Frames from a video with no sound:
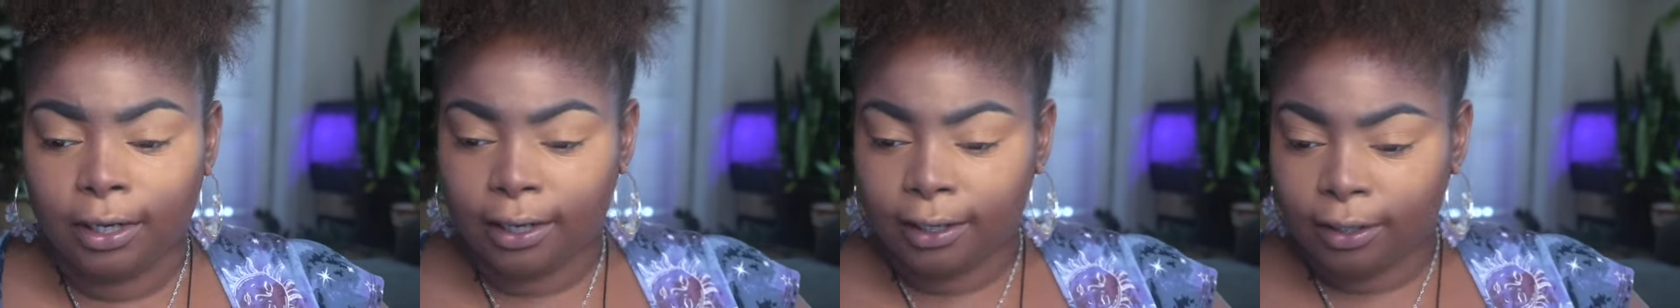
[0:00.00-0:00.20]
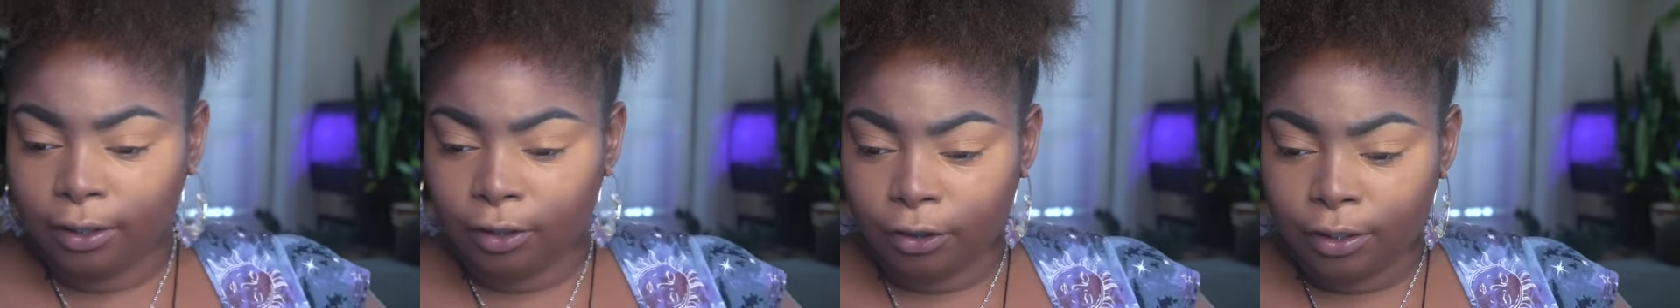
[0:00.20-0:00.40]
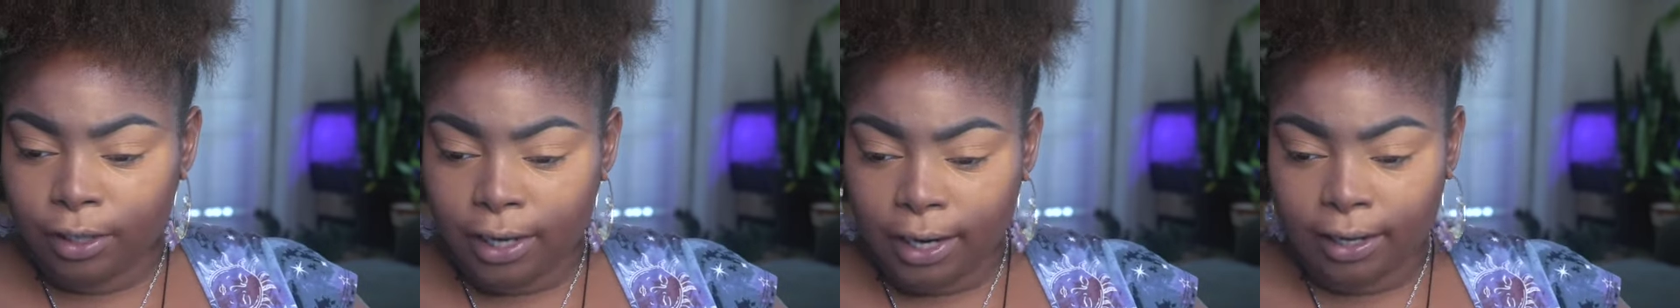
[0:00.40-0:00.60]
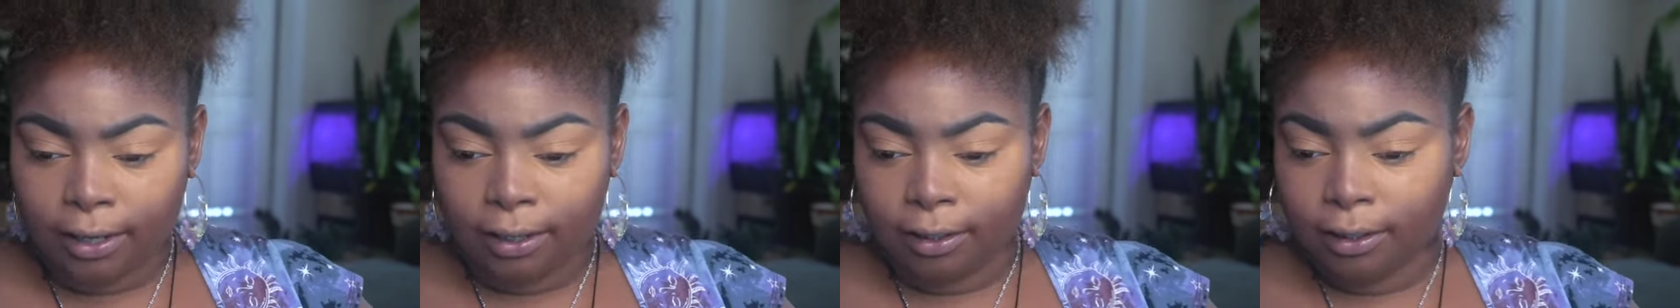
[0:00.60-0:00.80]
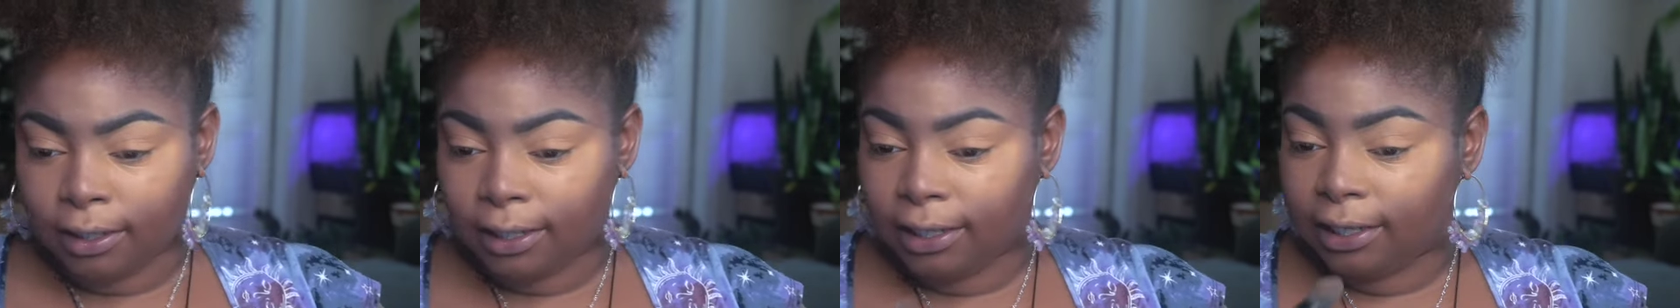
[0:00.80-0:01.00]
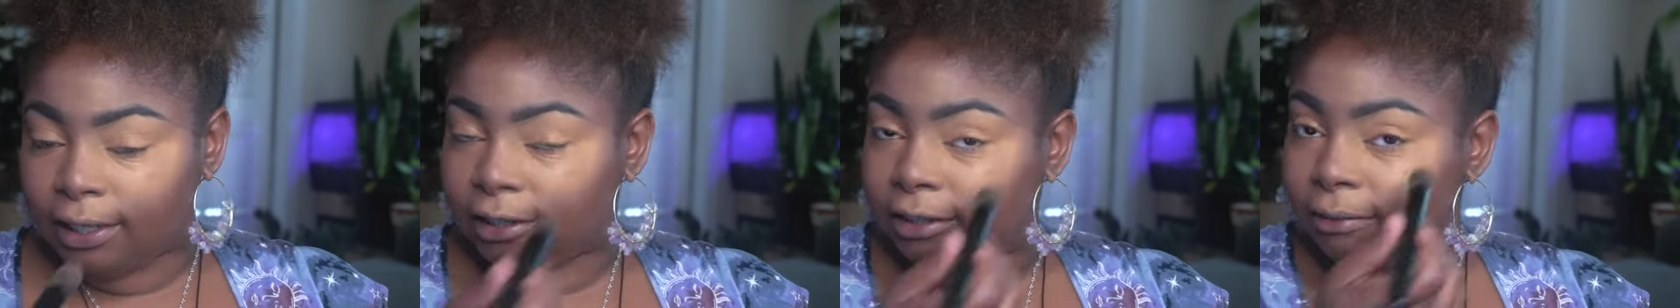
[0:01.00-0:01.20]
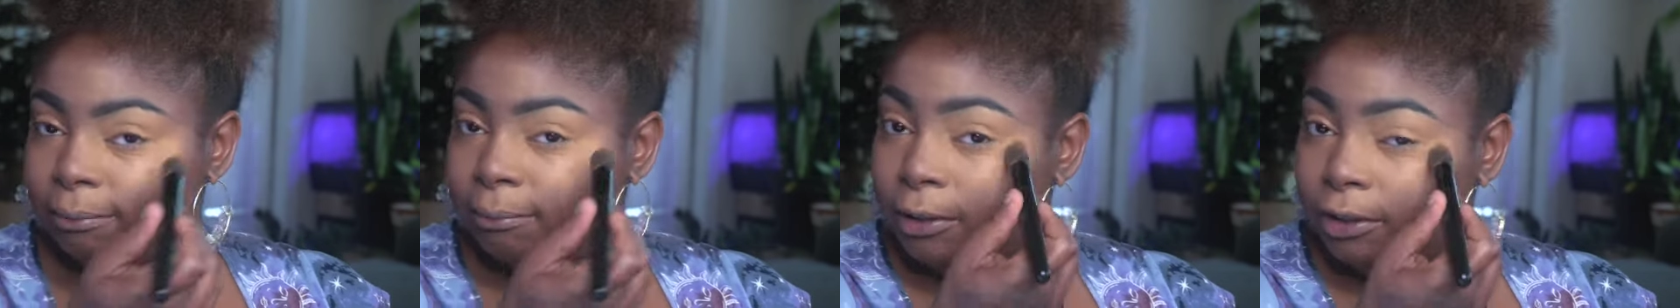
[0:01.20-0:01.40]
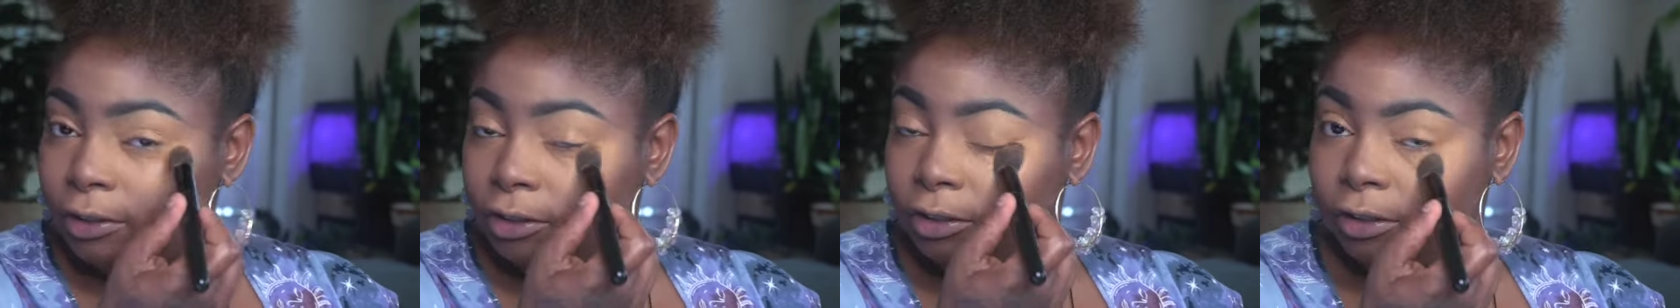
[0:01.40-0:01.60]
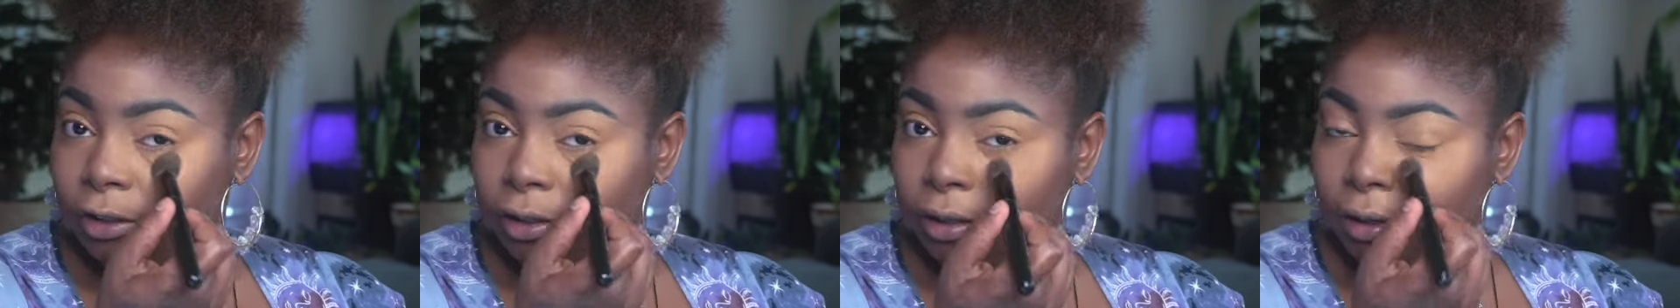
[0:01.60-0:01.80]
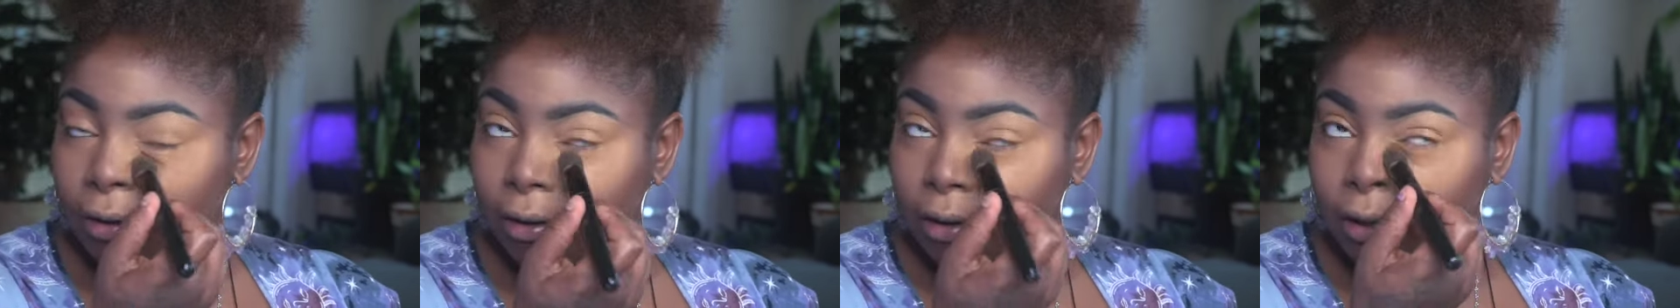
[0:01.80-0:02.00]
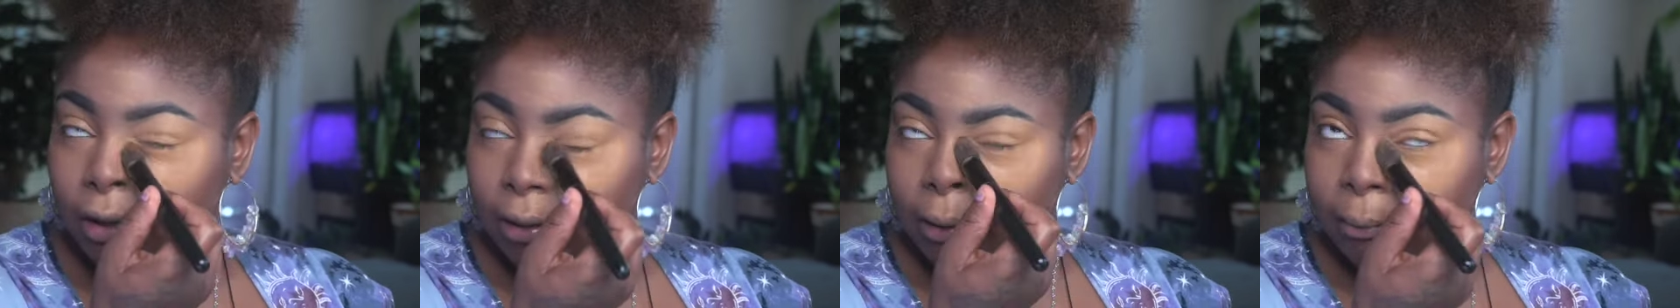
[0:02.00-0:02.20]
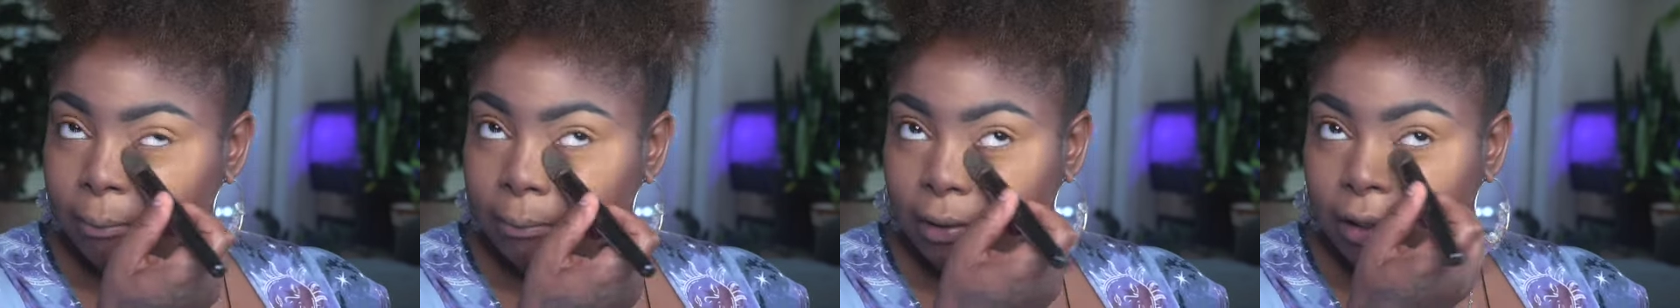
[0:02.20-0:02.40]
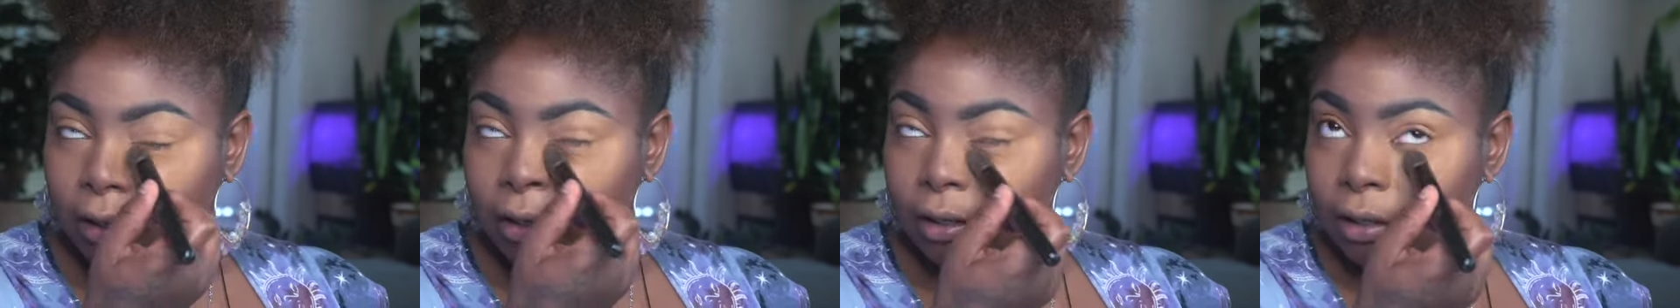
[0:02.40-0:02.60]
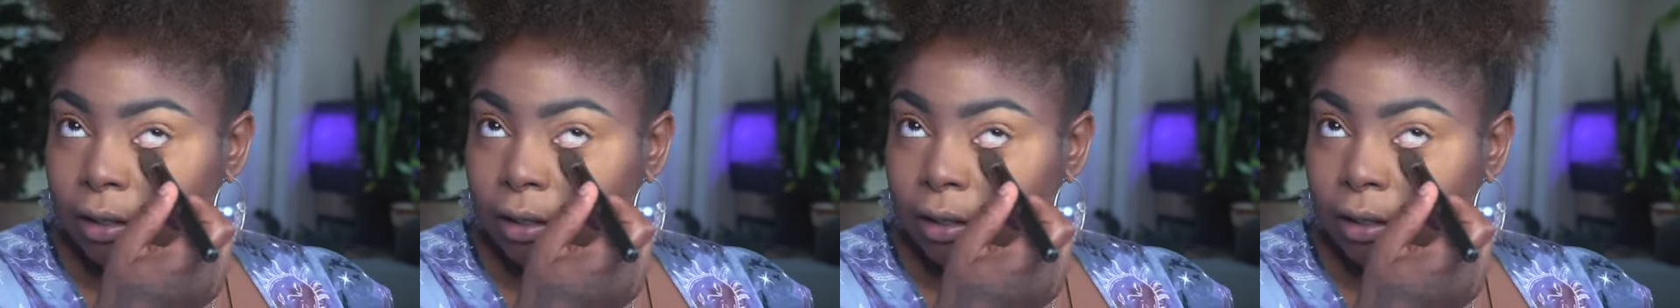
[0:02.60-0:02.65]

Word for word: and you're not gonna get as much, um,